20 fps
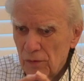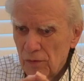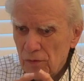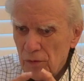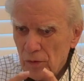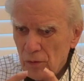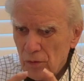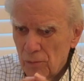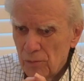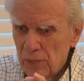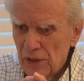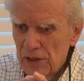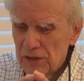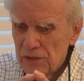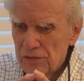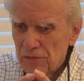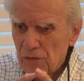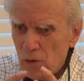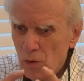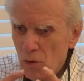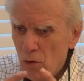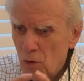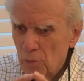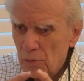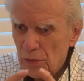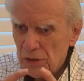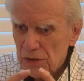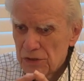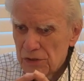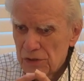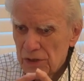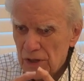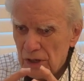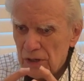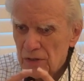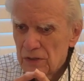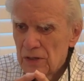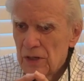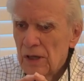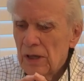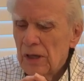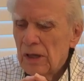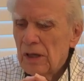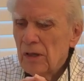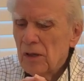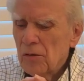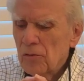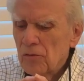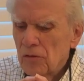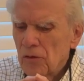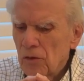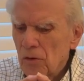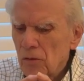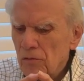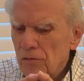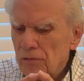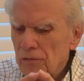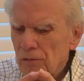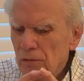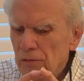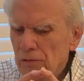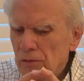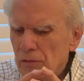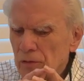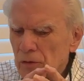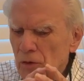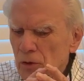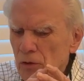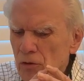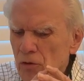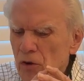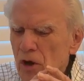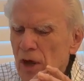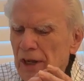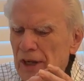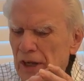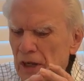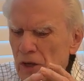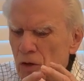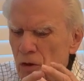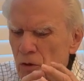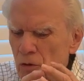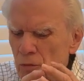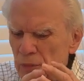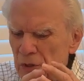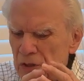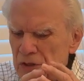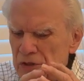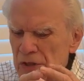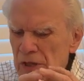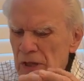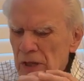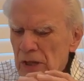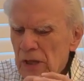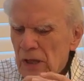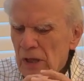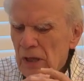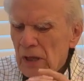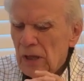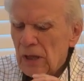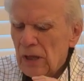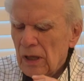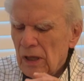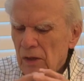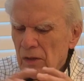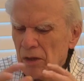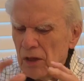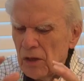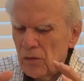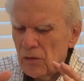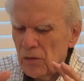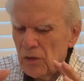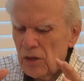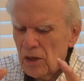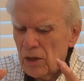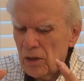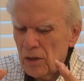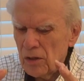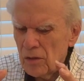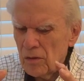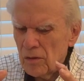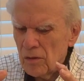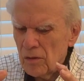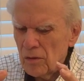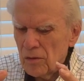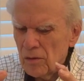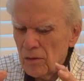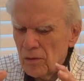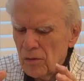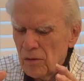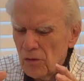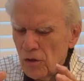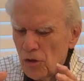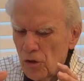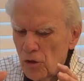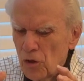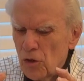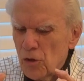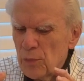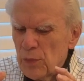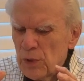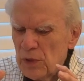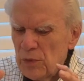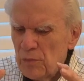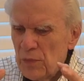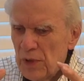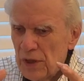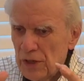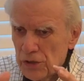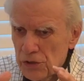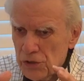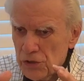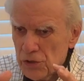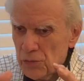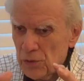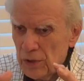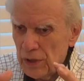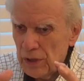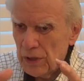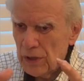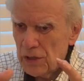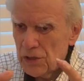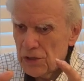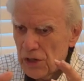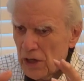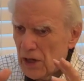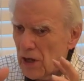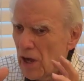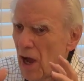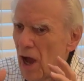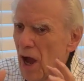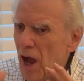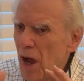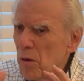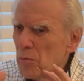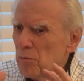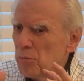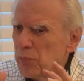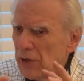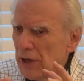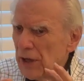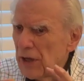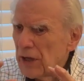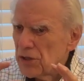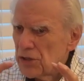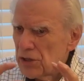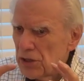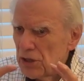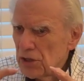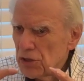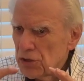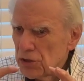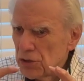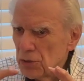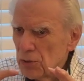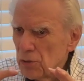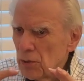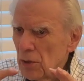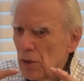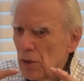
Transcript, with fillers: for place for homeless thing, for, for chronic homeless. The urban ministry is a complex issue